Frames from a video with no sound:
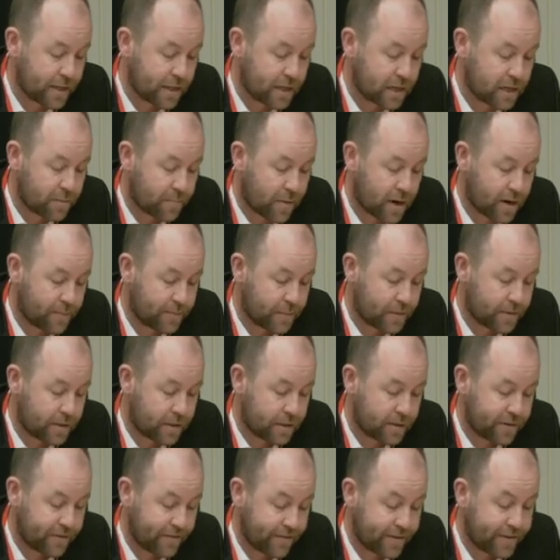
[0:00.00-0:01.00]
the
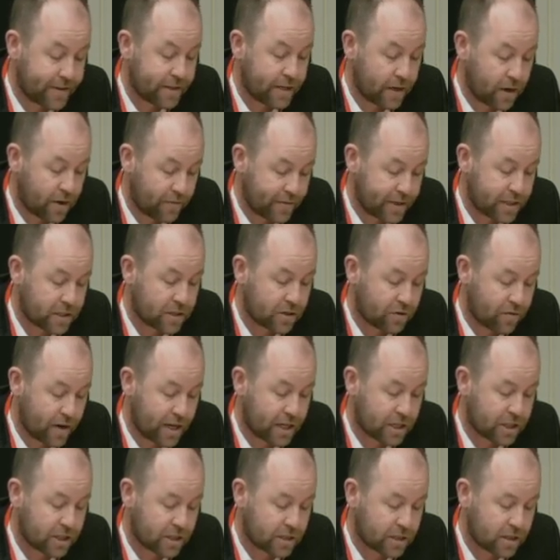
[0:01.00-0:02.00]
Department of
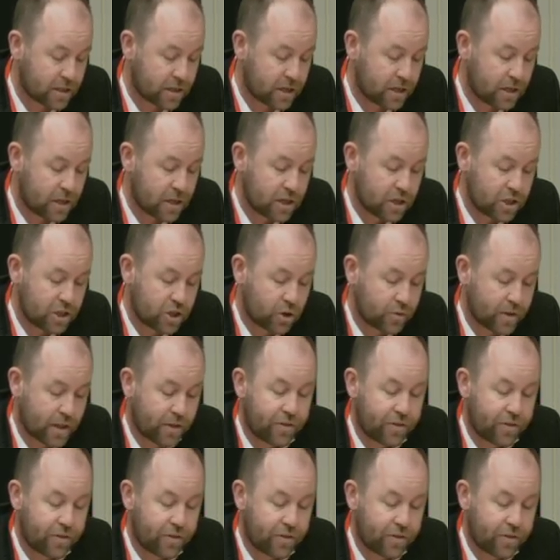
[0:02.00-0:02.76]
Integration show that